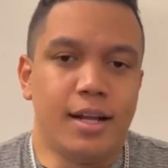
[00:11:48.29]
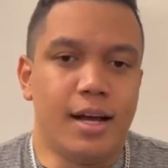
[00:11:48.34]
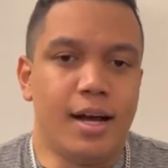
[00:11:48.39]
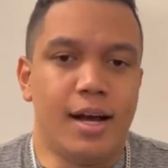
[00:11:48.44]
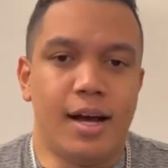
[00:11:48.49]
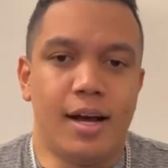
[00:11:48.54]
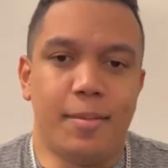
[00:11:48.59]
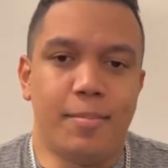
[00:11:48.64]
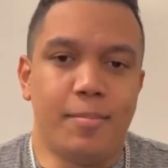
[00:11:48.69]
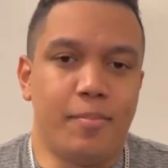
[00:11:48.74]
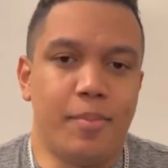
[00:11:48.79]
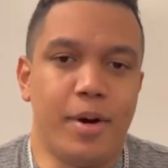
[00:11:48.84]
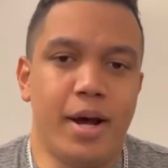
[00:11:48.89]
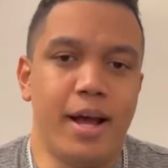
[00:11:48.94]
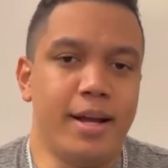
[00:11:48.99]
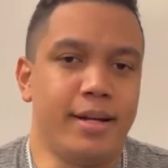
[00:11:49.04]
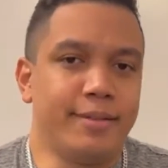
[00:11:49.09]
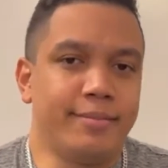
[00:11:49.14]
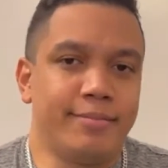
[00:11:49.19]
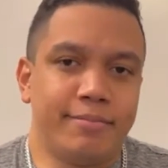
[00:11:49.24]

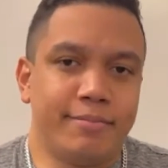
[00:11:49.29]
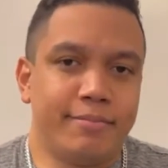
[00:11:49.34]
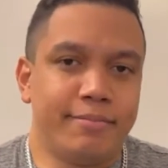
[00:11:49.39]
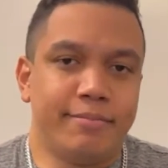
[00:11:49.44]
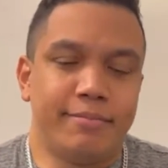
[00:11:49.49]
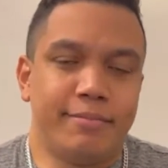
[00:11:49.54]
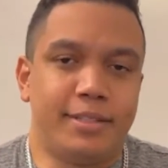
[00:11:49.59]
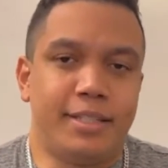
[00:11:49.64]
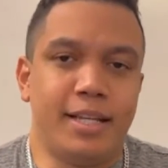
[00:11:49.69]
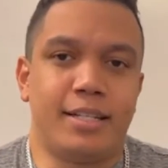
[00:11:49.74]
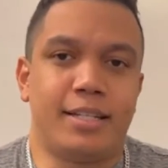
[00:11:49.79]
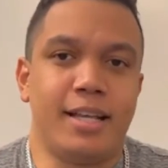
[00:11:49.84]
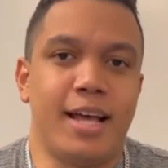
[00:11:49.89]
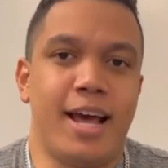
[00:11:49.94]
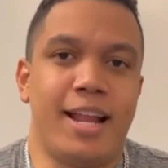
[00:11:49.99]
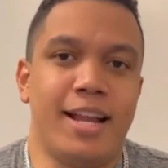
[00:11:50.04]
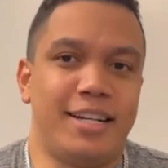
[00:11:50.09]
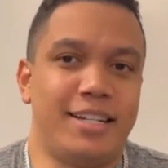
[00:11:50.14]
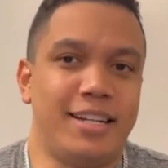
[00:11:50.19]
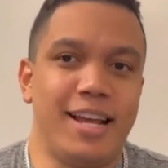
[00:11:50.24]
But 6
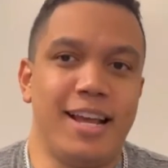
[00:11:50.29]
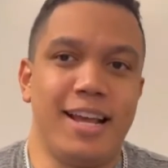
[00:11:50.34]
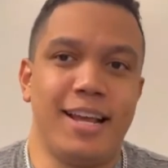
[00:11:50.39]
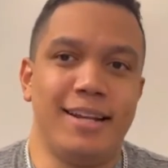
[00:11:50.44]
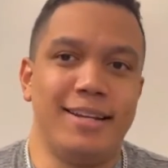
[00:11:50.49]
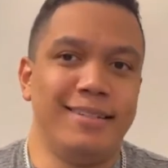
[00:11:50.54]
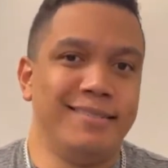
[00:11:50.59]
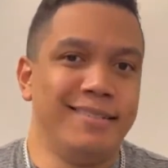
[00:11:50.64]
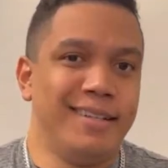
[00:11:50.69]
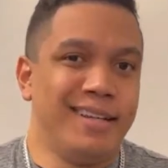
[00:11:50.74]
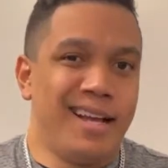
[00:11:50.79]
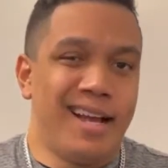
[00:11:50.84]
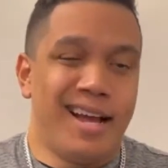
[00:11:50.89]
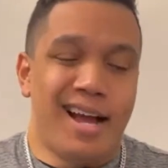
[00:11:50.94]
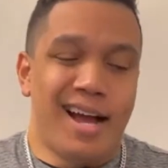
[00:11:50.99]
out of 10,